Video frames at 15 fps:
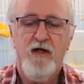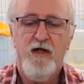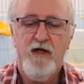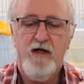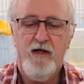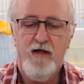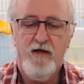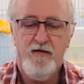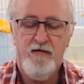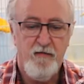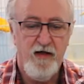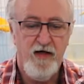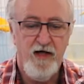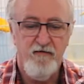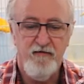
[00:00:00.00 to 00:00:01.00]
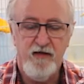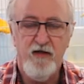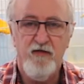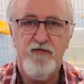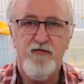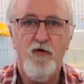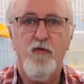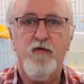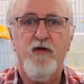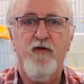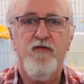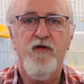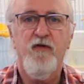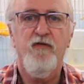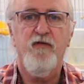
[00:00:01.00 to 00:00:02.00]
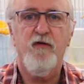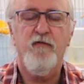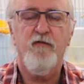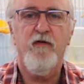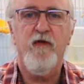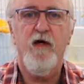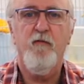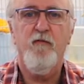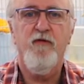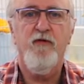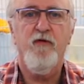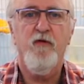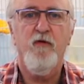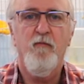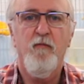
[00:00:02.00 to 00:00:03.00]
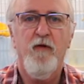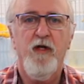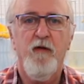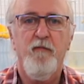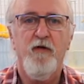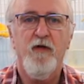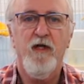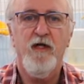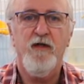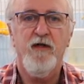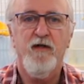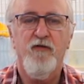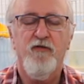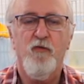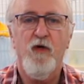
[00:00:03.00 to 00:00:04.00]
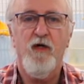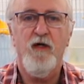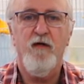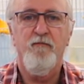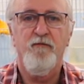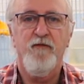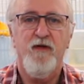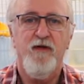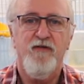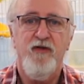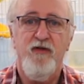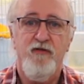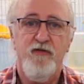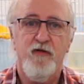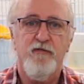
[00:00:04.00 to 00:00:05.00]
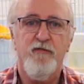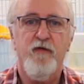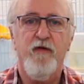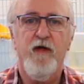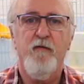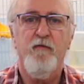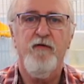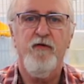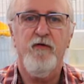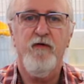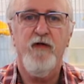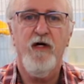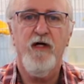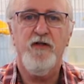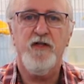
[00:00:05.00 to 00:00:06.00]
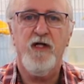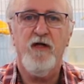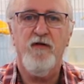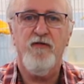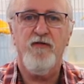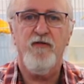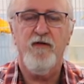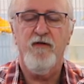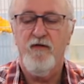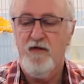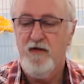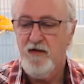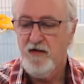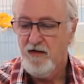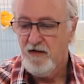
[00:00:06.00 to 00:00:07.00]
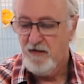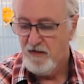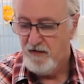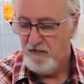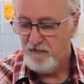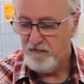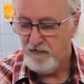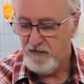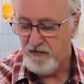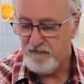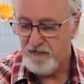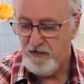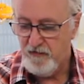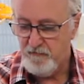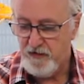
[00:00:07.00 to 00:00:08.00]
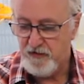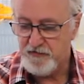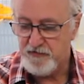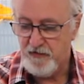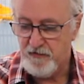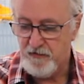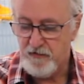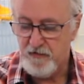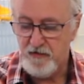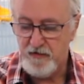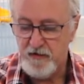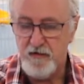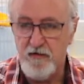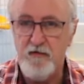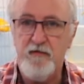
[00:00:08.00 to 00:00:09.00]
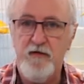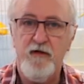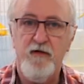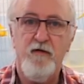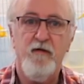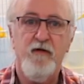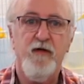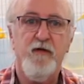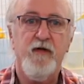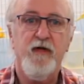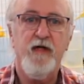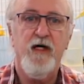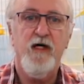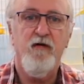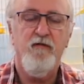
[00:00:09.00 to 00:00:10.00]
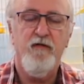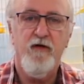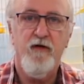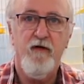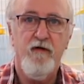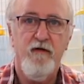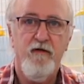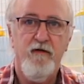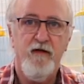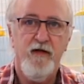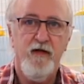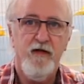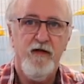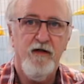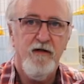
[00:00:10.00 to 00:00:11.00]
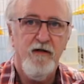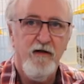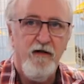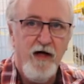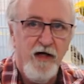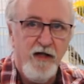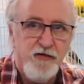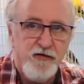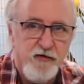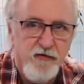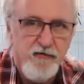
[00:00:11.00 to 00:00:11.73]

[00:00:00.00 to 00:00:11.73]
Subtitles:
And by having it soaked, it's easier for them to manipulate as well. It's easier for them to digest. So as I mentioned earlier, you know, we have the Niger